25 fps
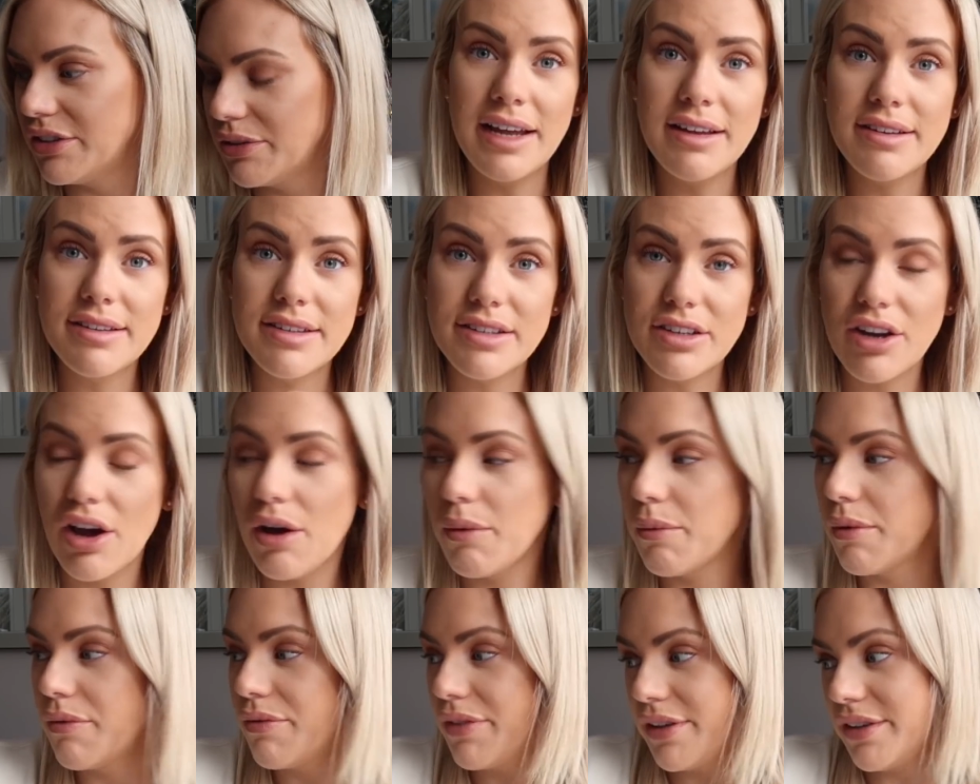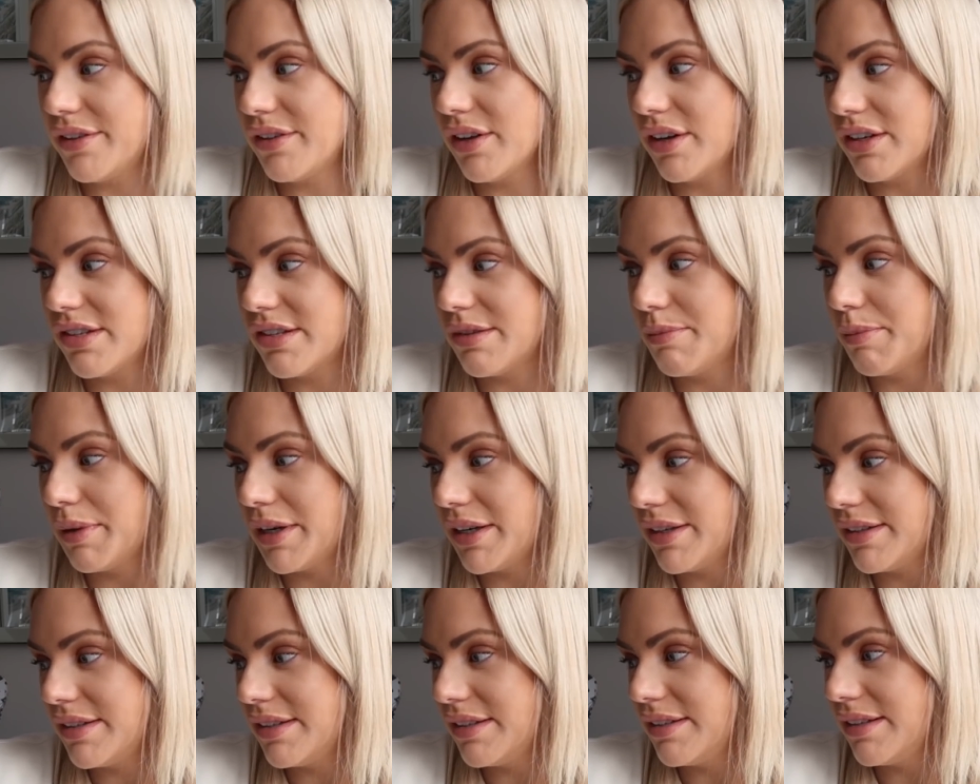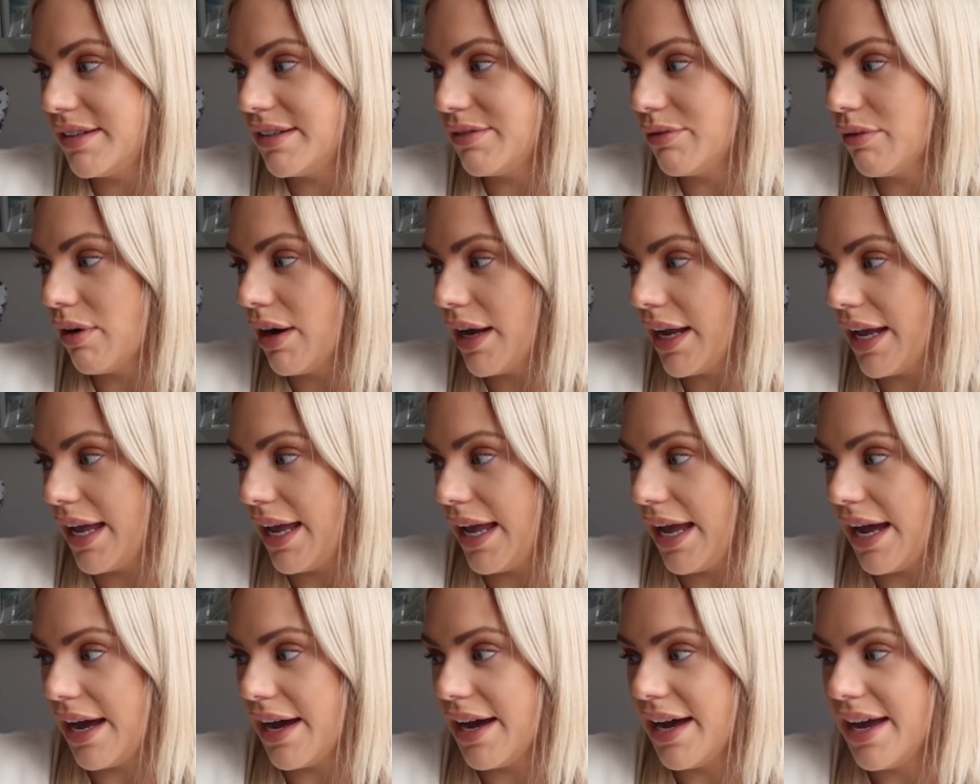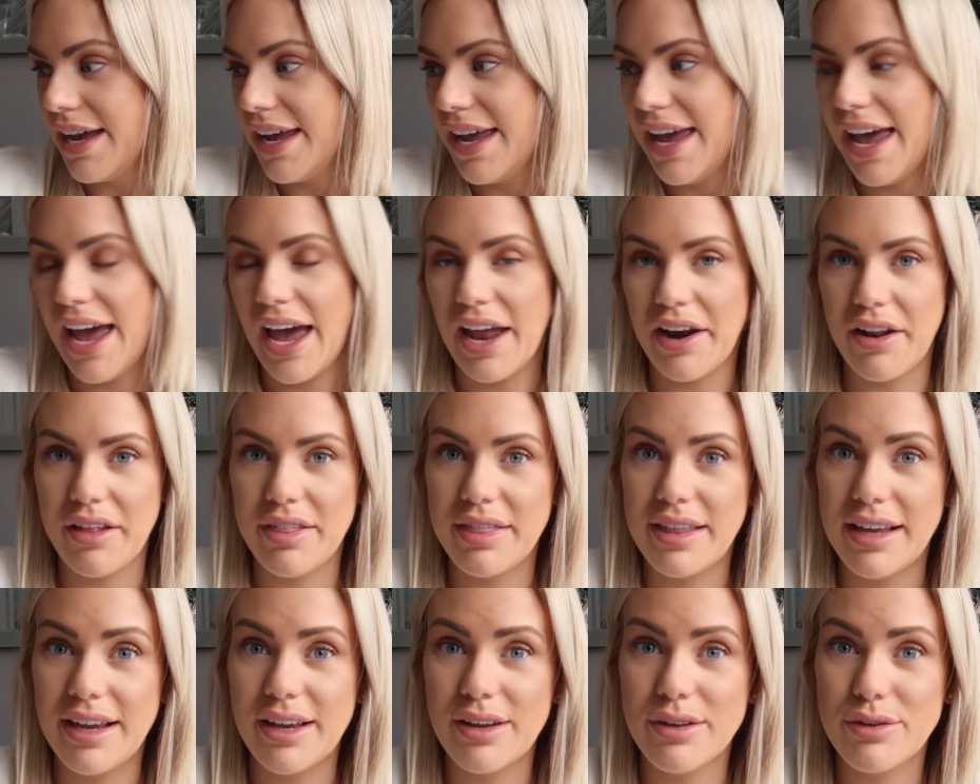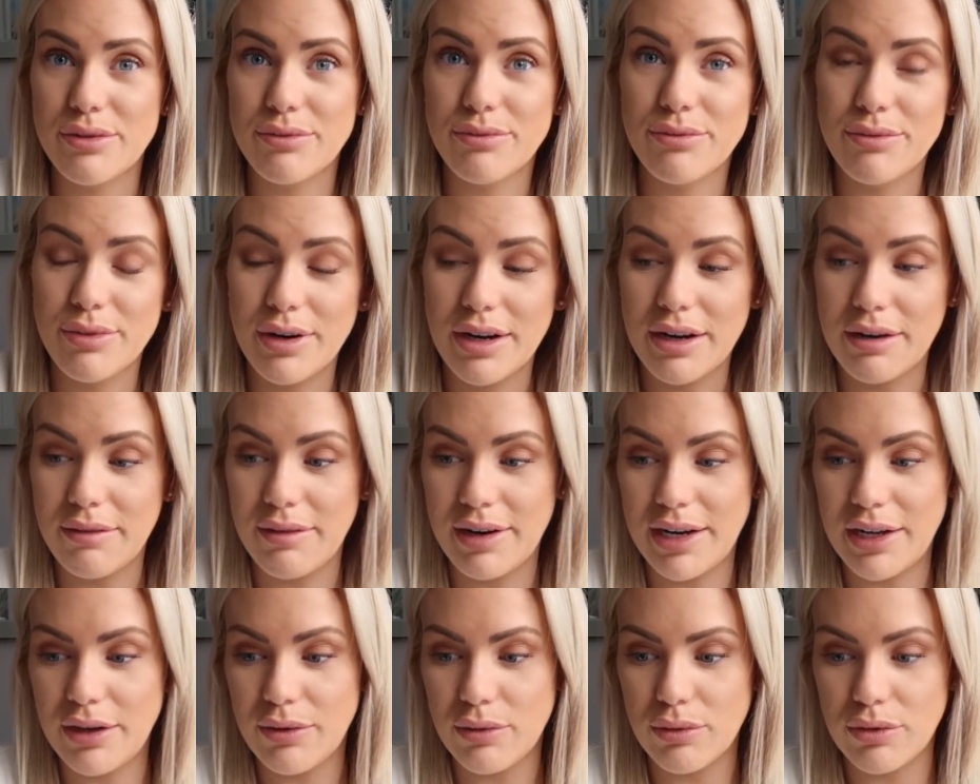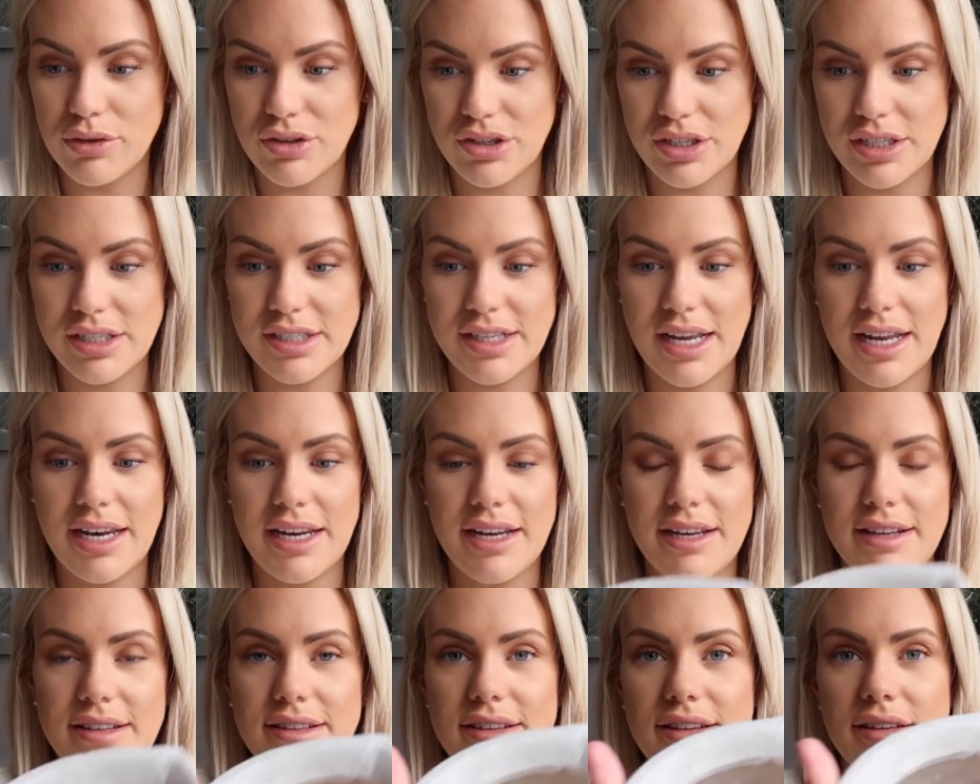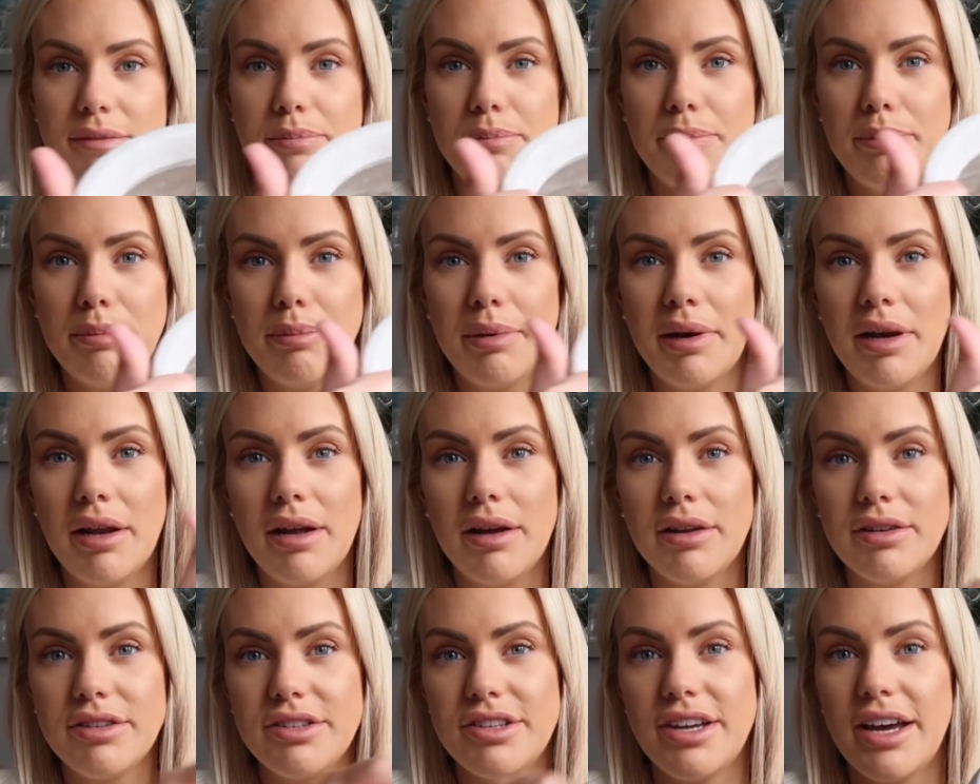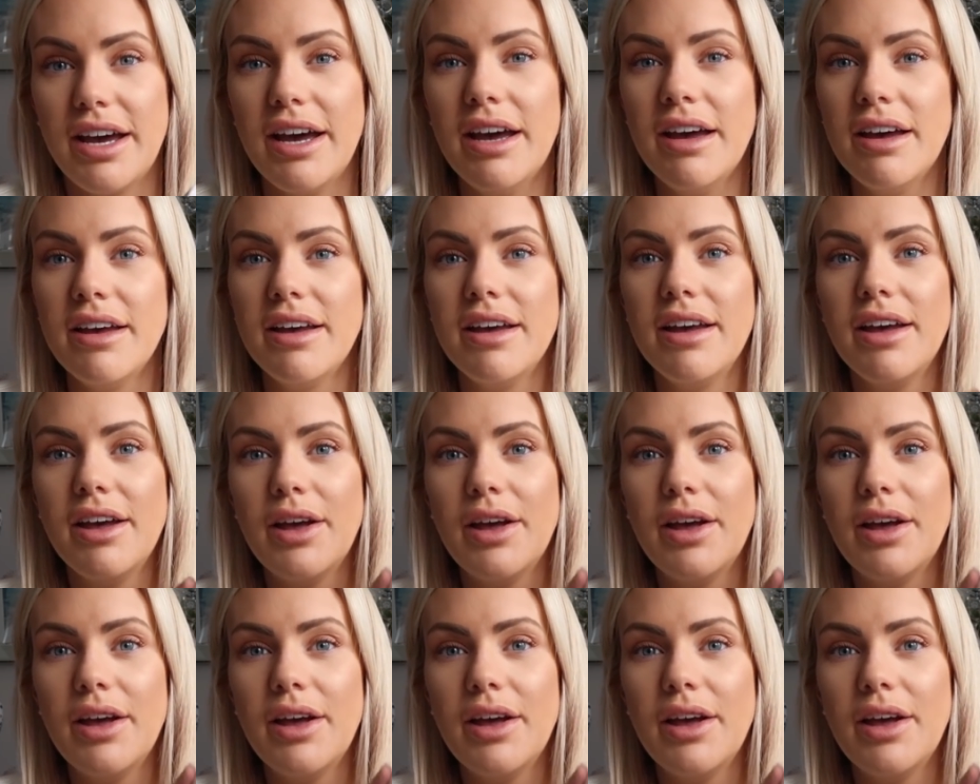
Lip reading: Let's start with this item because this is right here and I think it's really, really gorgeous, and it is this planter.